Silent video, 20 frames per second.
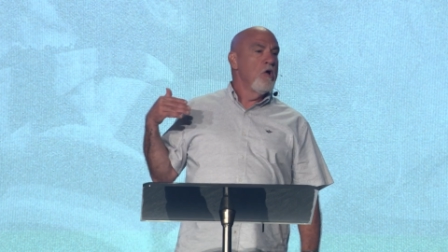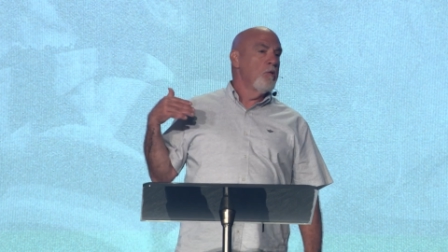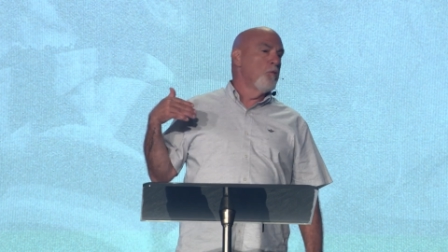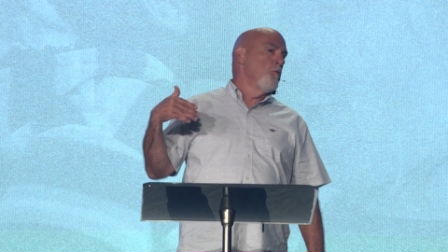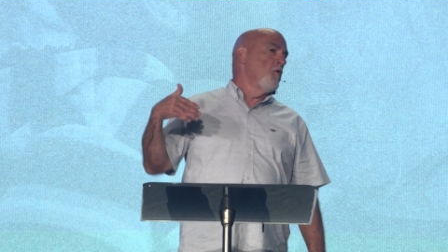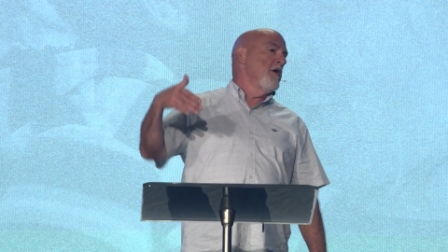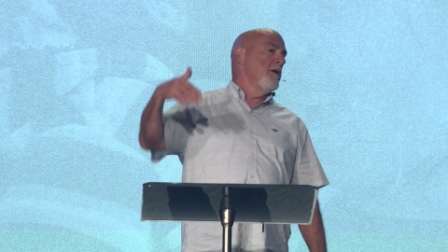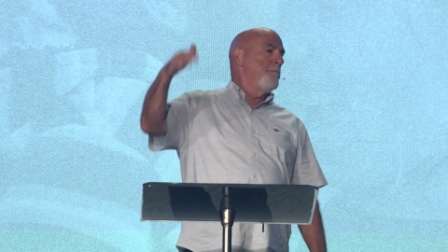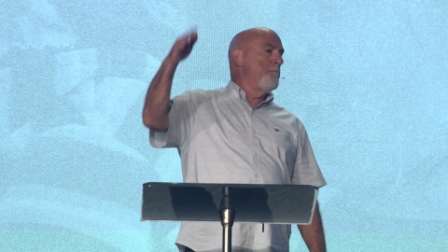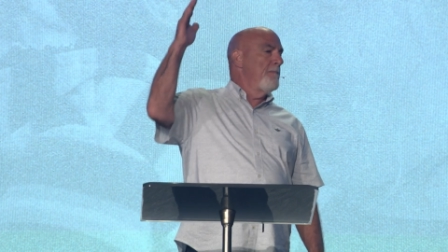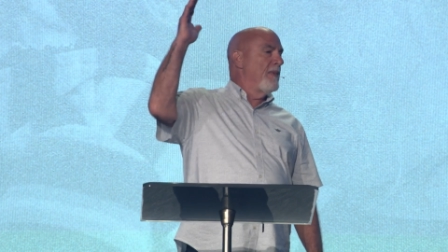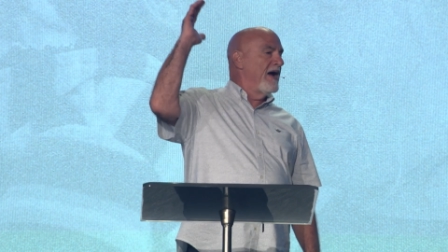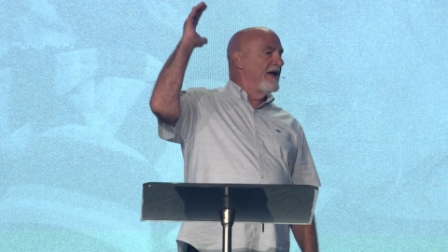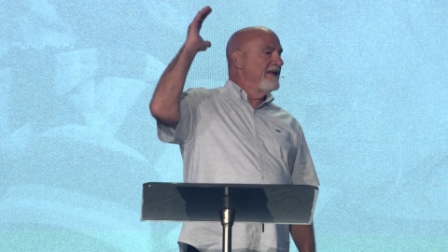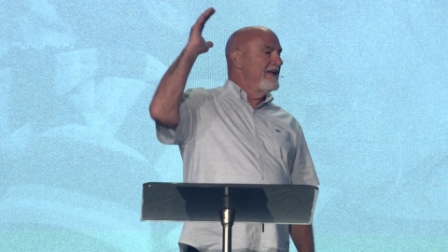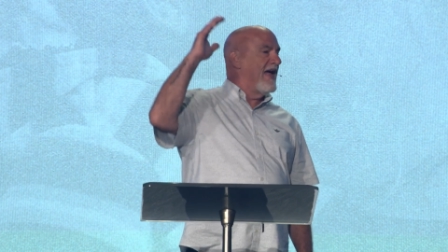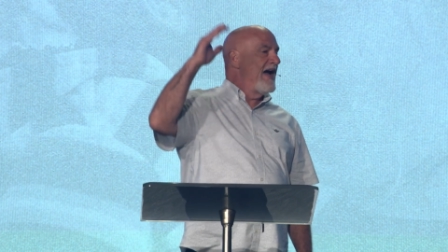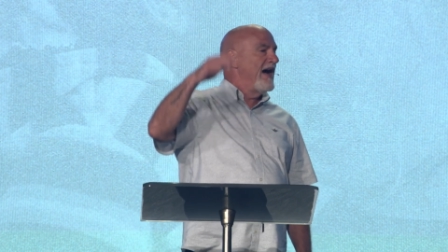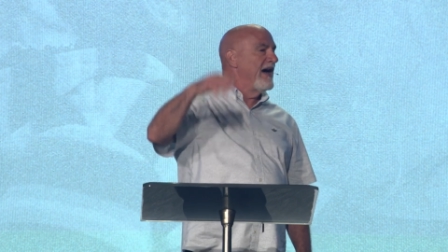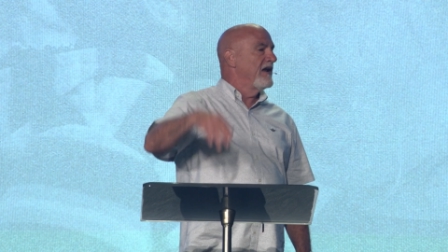rip my
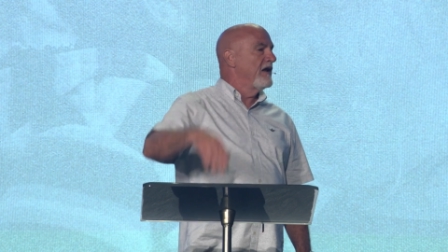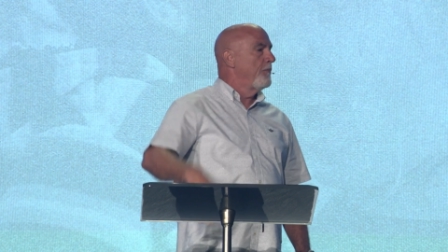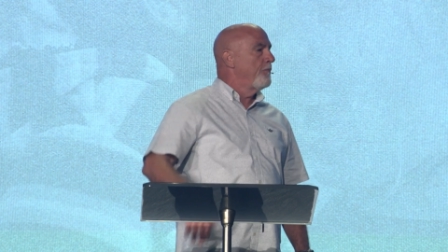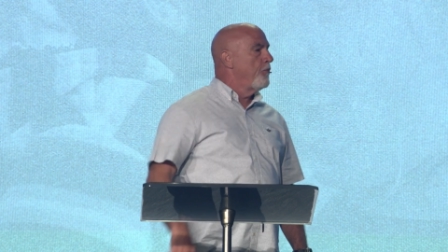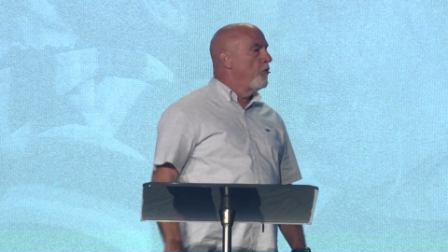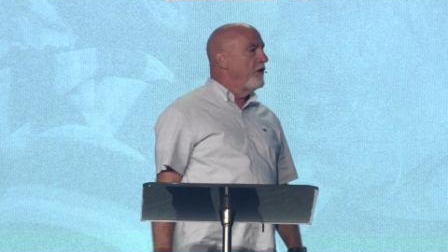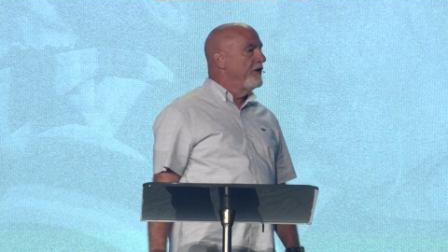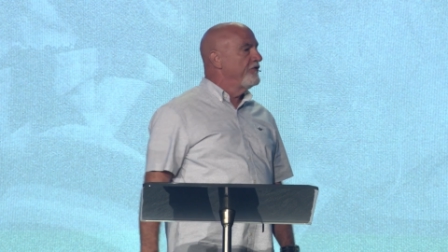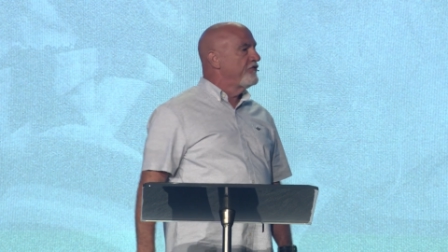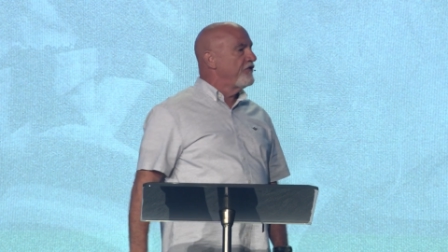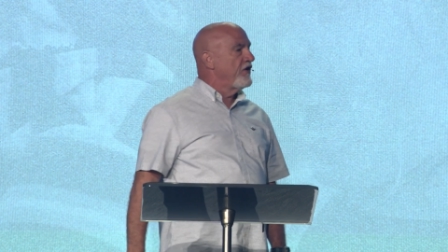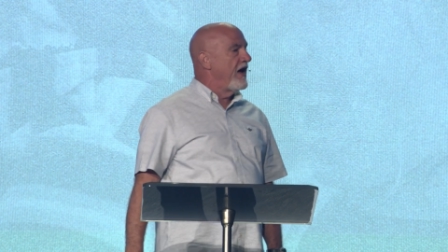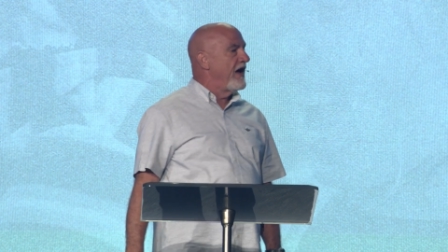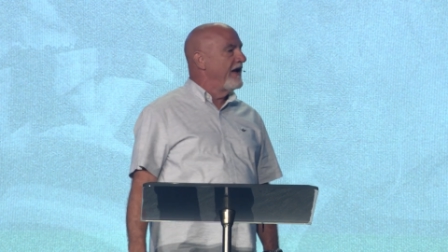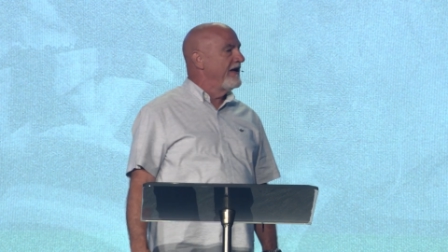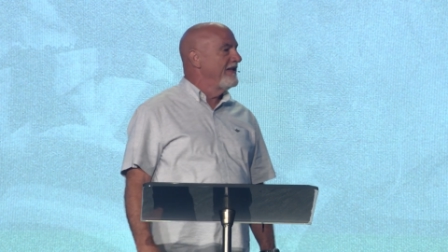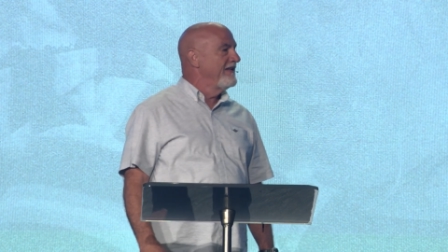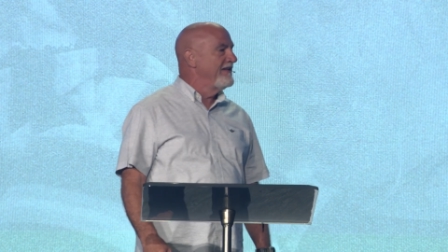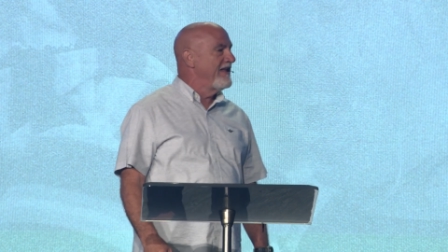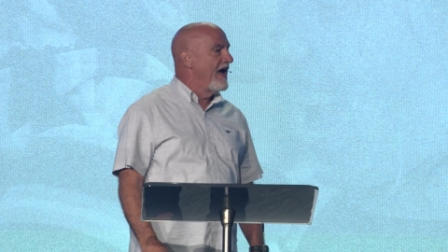dad up one
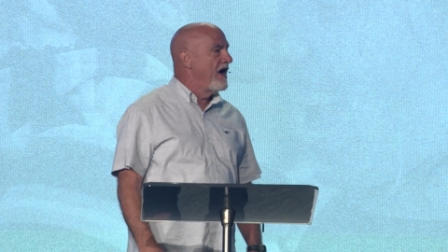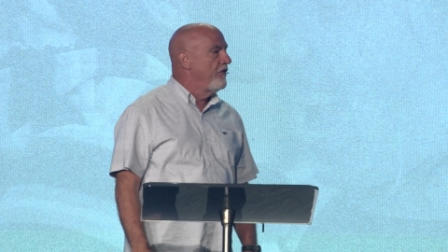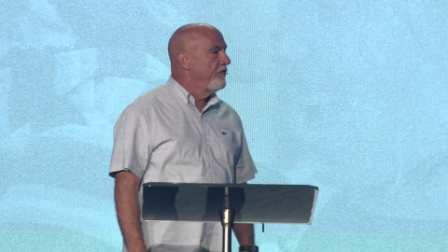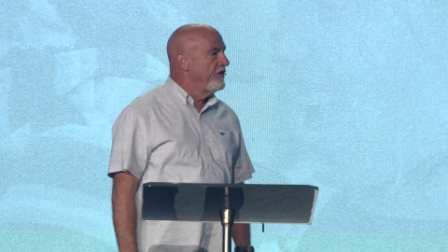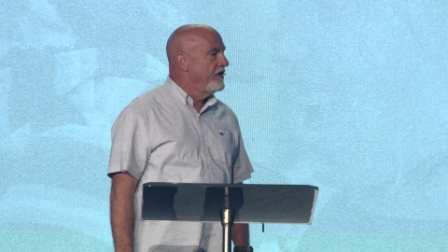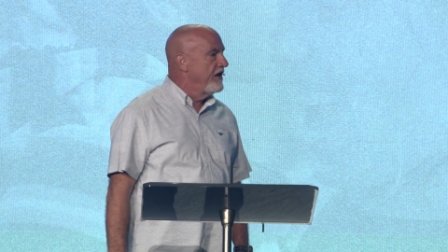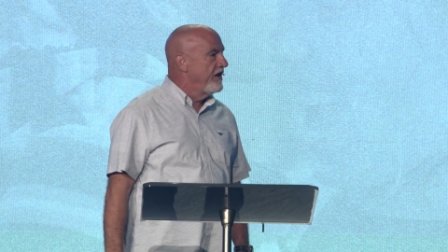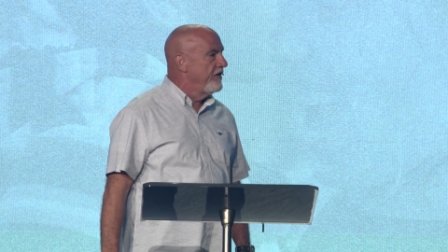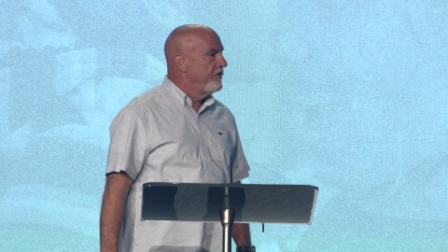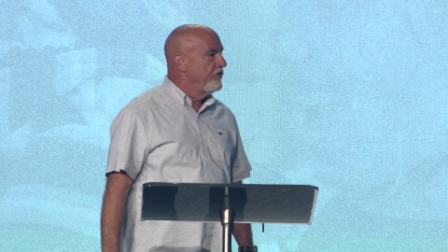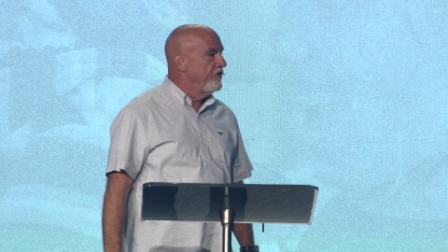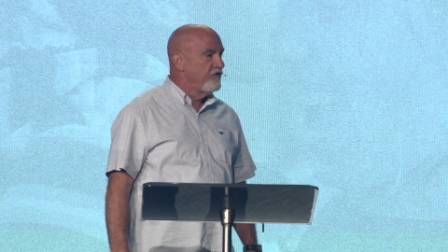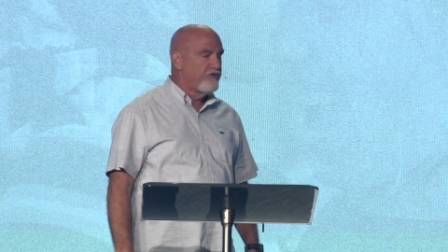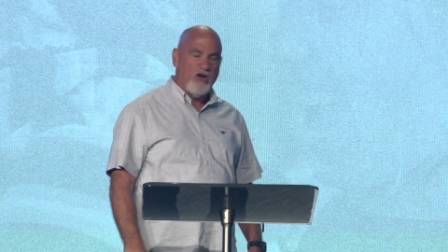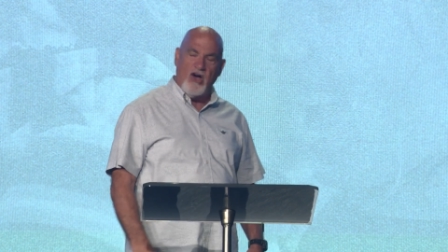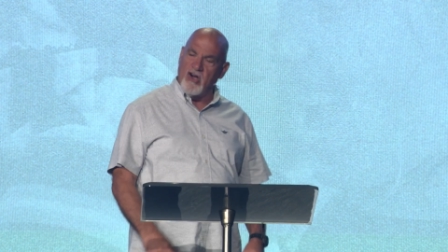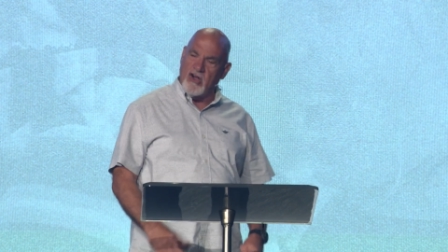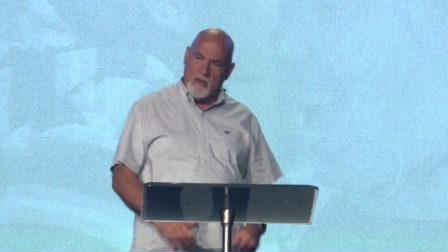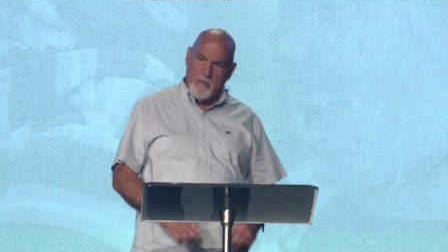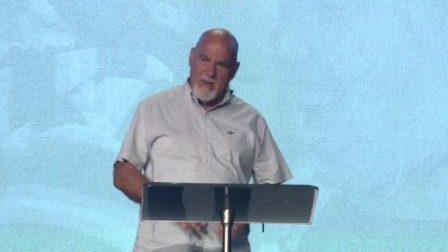side and down the other and
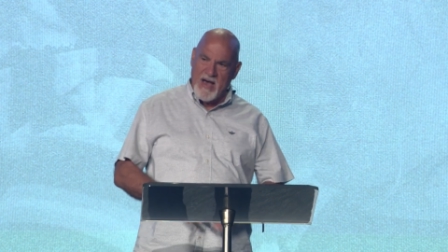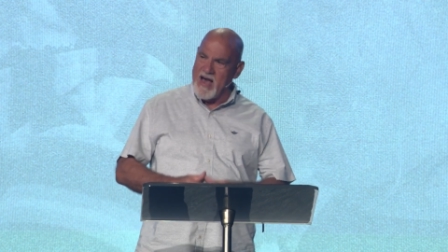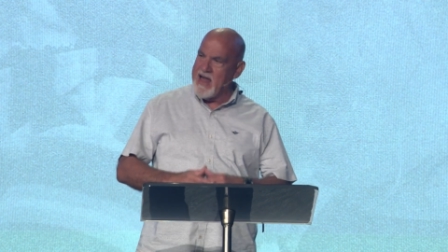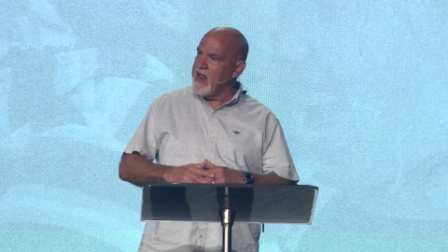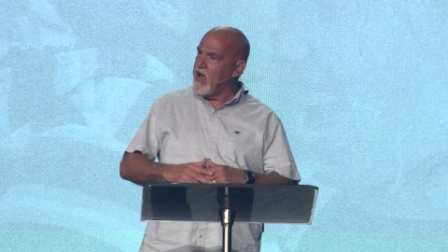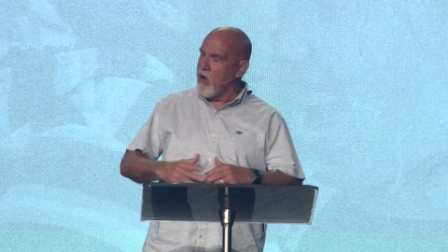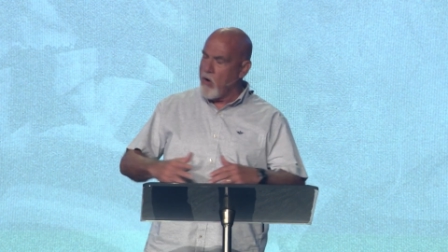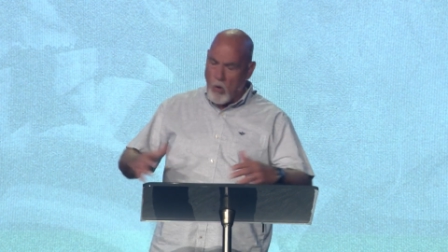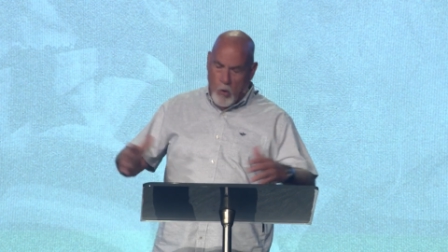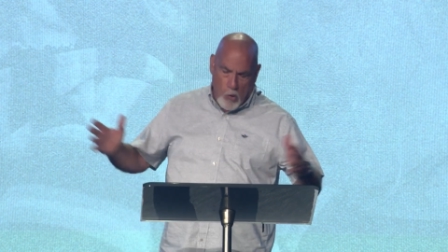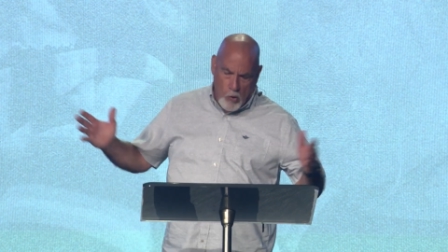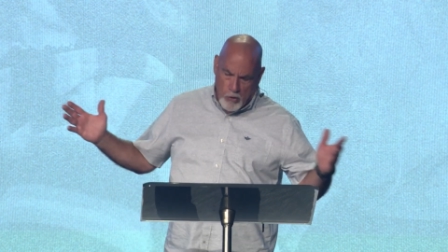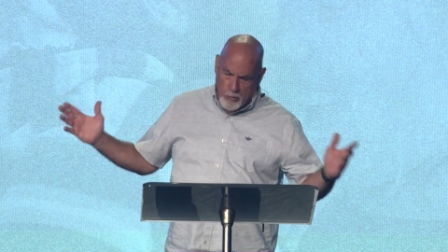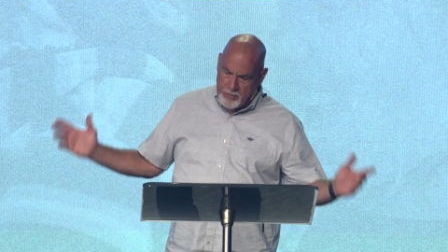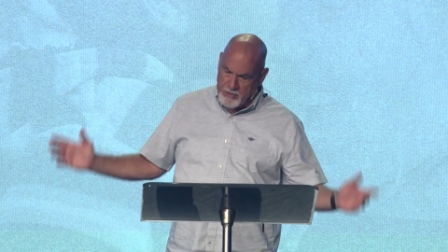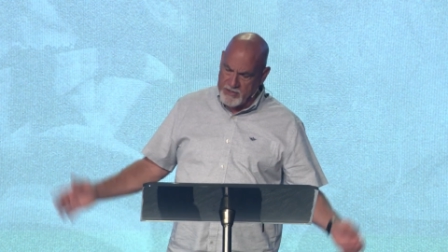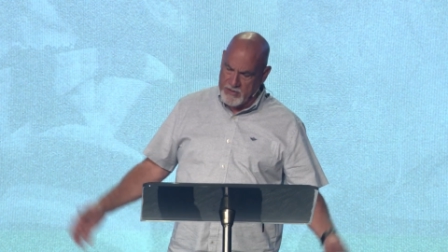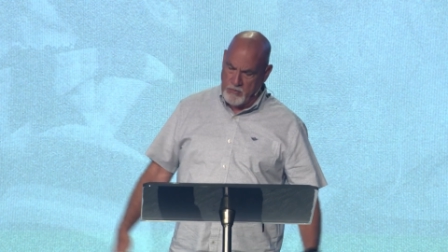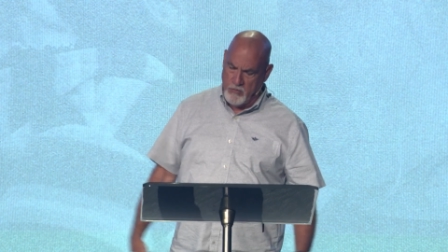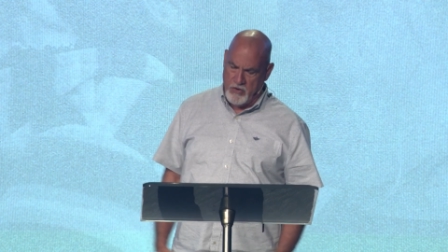talk about how
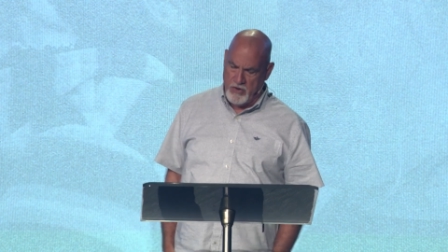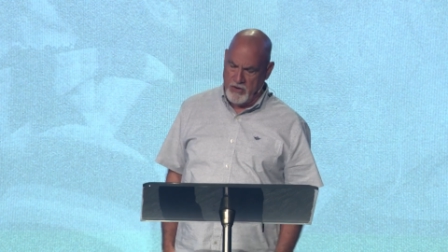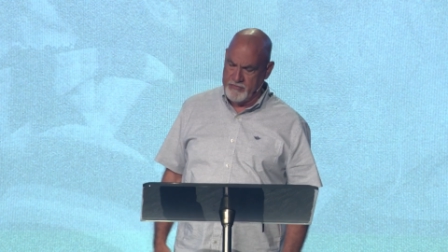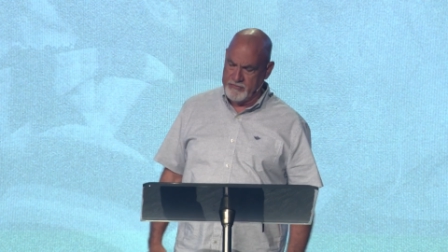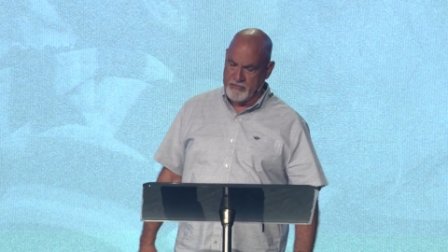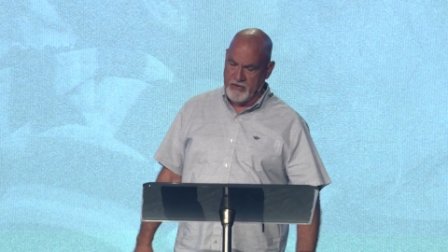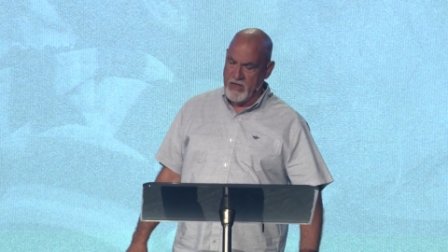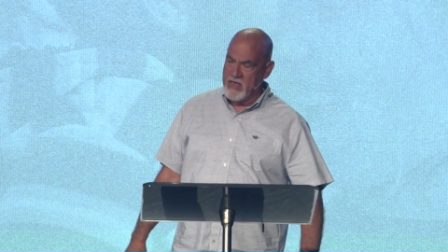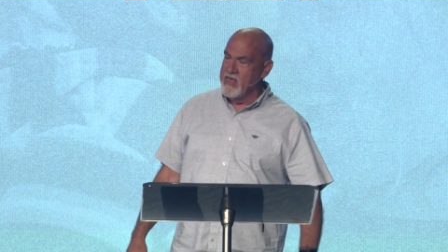horrible he was.